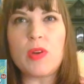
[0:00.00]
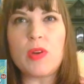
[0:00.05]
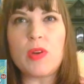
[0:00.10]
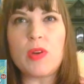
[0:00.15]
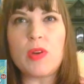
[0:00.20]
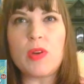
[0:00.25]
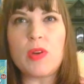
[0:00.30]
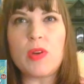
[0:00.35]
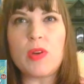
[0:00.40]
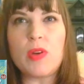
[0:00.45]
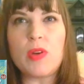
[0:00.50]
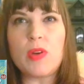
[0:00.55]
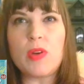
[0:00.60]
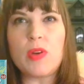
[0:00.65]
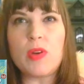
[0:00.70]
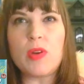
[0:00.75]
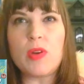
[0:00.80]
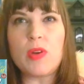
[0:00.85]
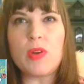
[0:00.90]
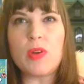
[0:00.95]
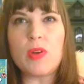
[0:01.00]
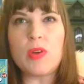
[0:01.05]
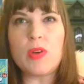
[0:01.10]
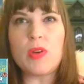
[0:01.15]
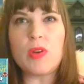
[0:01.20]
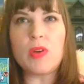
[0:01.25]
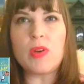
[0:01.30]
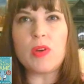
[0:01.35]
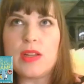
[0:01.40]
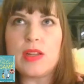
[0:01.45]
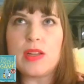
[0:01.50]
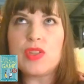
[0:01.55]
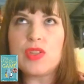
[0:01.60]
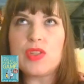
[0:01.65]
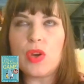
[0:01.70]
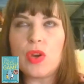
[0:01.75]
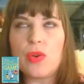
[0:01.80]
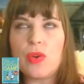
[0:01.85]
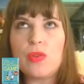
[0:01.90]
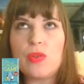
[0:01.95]
that prefers a book
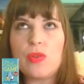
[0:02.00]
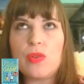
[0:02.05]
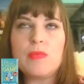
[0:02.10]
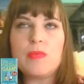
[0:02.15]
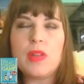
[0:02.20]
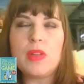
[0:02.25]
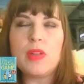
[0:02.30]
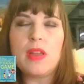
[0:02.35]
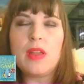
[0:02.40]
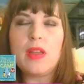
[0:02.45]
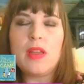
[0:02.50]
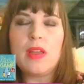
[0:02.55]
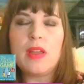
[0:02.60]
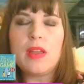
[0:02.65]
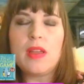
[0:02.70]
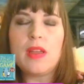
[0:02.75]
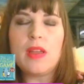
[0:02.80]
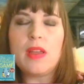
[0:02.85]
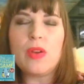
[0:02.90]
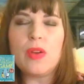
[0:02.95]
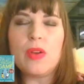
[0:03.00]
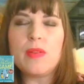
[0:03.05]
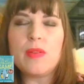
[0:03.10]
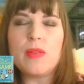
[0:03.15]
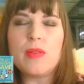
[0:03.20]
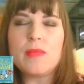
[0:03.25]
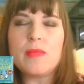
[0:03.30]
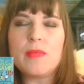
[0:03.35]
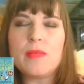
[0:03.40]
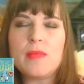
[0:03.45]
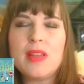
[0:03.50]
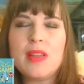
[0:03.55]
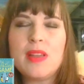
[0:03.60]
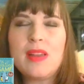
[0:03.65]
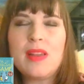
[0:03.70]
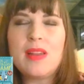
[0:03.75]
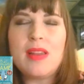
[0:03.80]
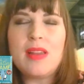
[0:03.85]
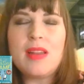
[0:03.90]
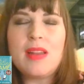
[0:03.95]
and in a total, you know,
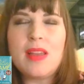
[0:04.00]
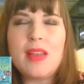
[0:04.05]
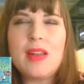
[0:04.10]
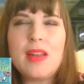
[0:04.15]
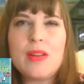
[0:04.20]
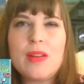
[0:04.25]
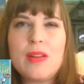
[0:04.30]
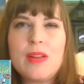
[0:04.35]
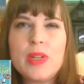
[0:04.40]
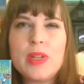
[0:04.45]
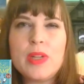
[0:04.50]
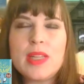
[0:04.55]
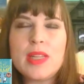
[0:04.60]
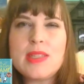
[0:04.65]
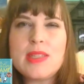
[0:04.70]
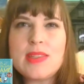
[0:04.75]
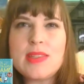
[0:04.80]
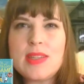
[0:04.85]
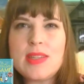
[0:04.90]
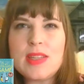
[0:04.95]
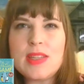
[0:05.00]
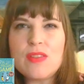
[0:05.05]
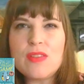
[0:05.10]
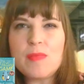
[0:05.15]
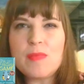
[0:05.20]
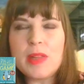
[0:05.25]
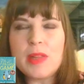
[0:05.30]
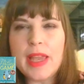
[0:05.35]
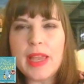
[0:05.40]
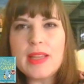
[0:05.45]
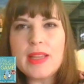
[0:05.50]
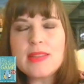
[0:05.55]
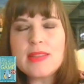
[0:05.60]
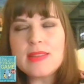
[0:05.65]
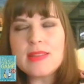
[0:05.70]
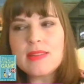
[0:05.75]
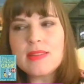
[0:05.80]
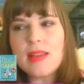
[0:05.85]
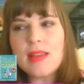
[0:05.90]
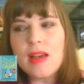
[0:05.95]
in a really distinctive
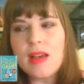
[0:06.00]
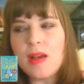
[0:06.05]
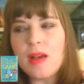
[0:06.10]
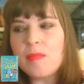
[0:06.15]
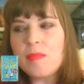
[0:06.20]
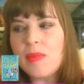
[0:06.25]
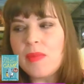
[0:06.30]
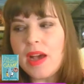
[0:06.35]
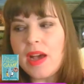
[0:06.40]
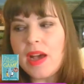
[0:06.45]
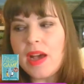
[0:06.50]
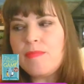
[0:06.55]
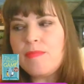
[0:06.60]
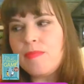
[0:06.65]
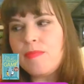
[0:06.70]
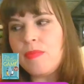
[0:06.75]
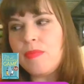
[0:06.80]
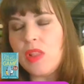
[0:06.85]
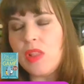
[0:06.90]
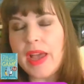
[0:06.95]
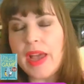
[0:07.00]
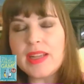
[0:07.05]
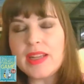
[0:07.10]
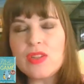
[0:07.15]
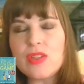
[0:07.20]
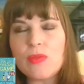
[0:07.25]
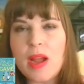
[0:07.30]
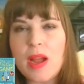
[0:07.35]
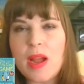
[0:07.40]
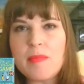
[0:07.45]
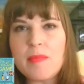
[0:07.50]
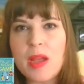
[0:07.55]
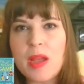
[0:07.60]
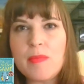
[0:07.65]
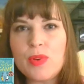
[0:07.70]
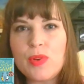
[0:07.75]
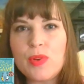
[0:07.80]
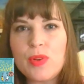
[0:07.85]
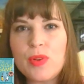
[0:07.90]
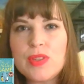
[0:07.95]
place. I like to write my
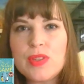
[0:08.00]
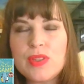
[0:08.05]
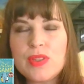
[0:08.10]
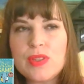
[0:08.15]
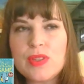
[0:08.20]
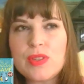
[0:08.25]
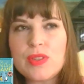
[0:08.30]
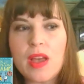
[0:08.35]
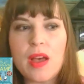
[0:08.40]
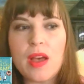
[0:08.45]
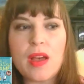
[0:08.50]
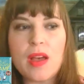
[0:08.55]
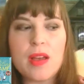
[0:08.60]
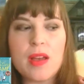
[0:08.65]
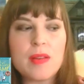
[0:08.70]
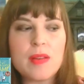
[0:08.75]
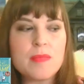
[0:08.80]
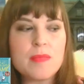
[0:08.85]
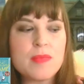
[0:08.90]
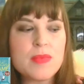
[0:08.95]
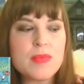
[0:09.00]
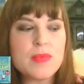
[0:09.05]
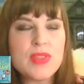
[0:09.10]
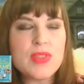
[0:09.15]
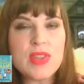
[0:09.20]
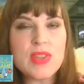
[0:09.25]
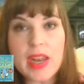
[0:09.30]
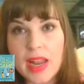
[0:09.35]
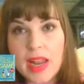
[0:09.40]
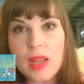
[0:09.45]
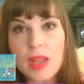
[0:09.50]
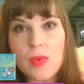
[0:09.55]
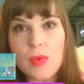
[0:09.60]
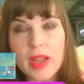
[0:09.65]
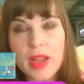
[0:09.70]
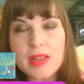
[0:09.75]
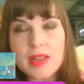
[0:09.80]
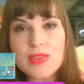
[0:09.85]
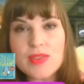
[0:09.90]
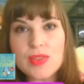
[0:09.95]
books set anywhere
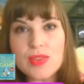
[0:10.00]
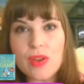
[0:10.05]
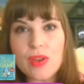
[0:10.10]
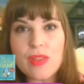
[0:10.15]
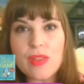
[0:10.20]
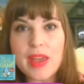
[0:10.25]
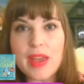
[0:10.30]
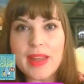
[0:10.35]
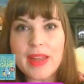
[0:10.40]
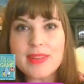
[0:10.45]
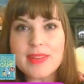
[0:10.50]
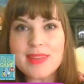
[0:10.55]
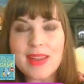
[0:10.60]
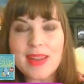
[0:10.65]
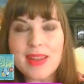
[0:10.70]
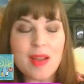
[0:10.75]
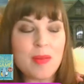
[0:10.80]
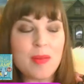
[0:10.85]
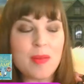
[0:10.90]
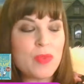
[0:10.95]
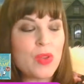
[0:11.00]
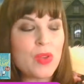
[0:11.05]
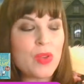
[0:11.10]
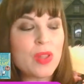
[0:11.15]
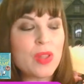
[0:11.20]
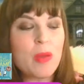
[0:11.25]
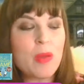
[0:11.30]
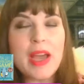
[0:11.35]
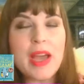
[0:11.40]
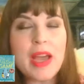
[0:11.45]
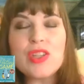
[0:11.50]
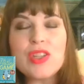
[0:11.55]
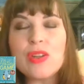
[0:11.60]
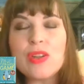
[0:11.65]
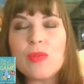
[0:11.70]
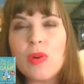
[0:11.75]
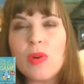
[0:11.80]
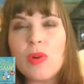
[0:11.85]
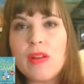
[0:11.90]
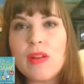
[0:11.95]
so that you can imagine it
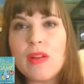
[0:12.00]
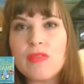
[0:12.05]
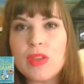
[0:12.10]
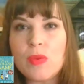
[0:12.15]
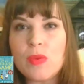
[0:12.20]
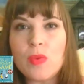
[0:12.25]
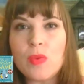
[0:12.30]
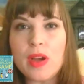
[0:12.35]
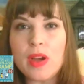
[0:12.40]
wherever you want.